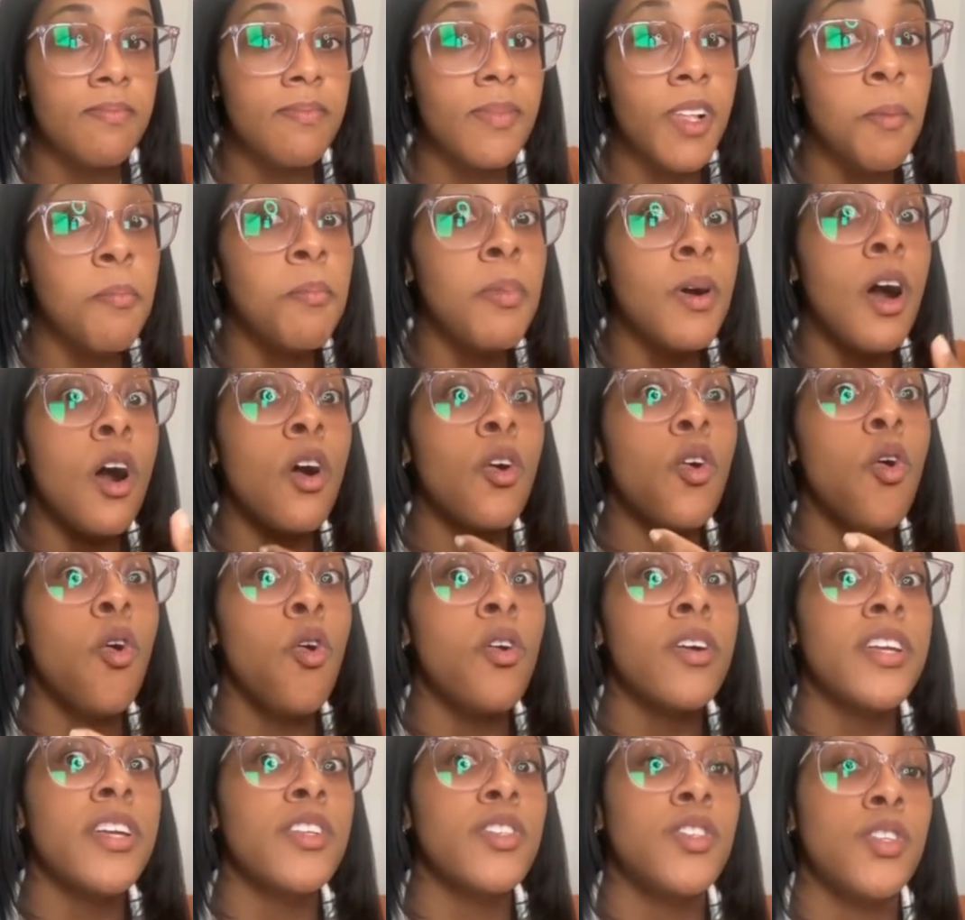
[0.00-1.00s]
But
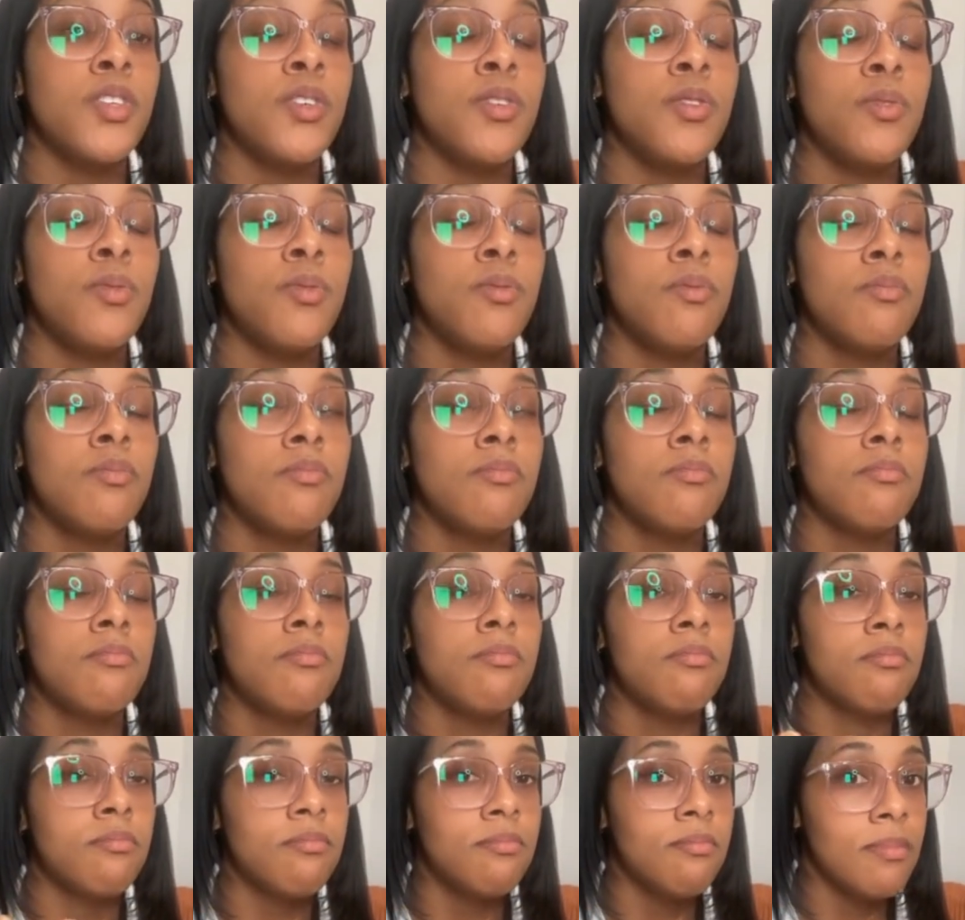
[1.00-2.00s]
according to
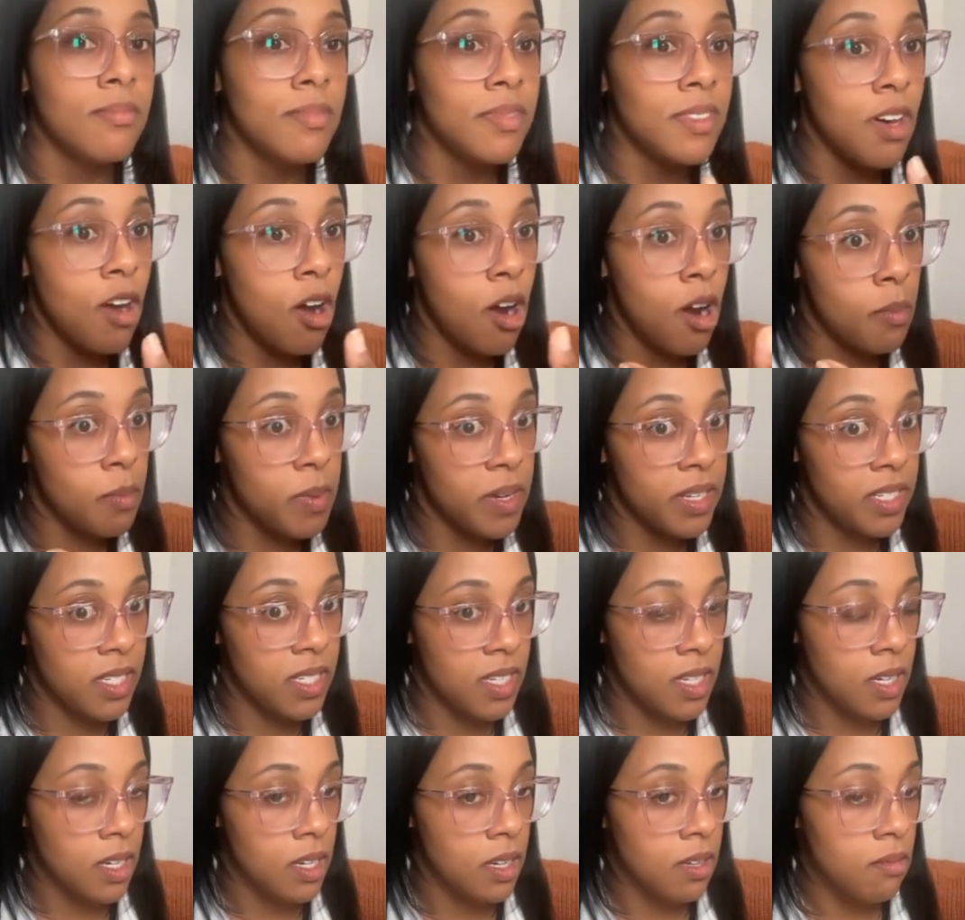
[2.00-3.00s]
the
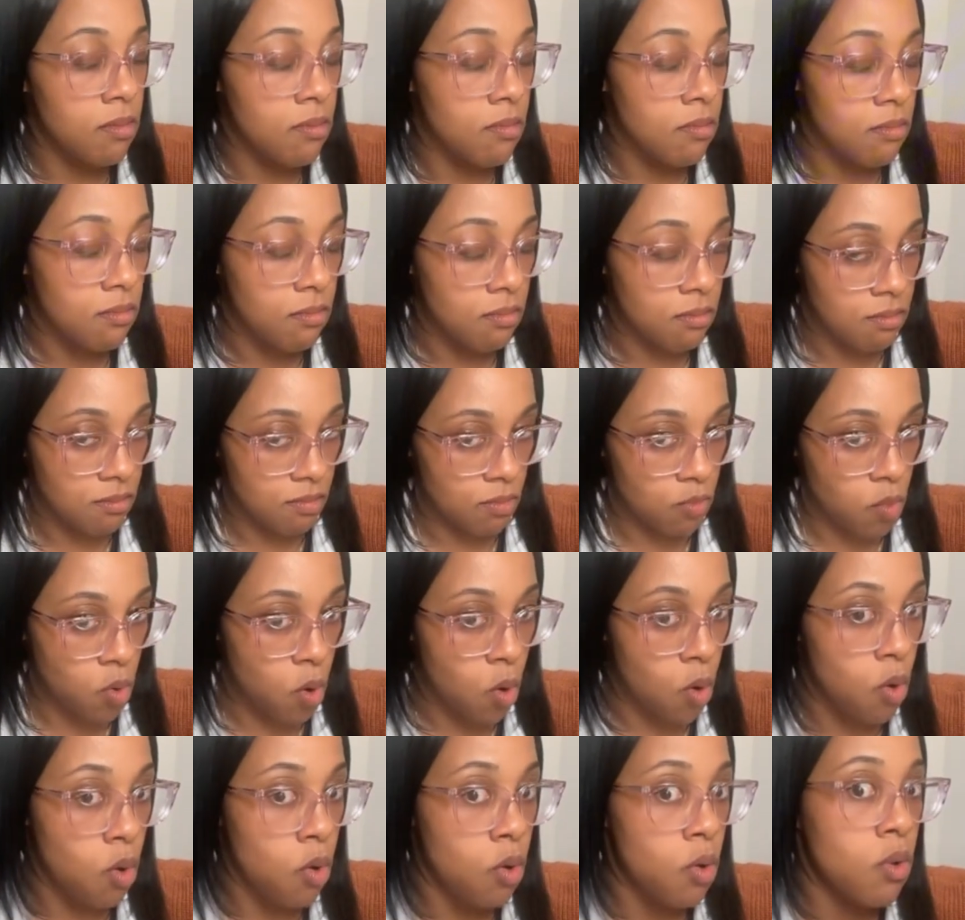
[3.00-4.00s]
RBT
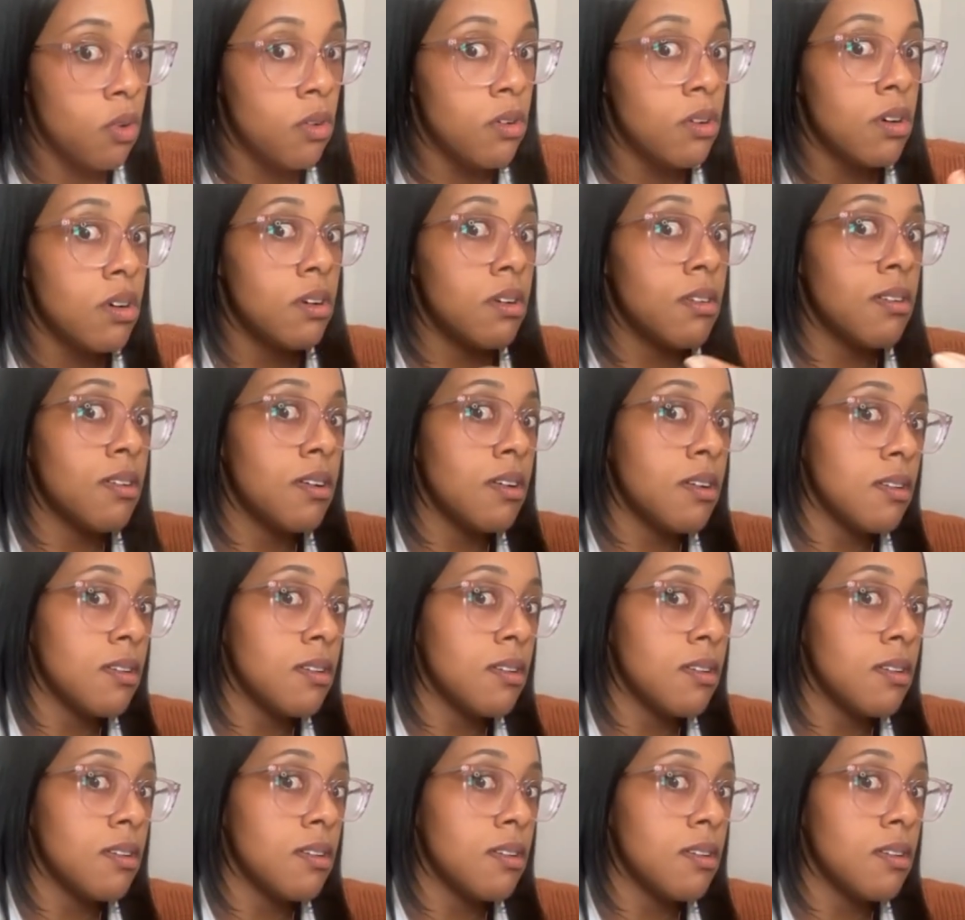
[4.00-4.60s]
role,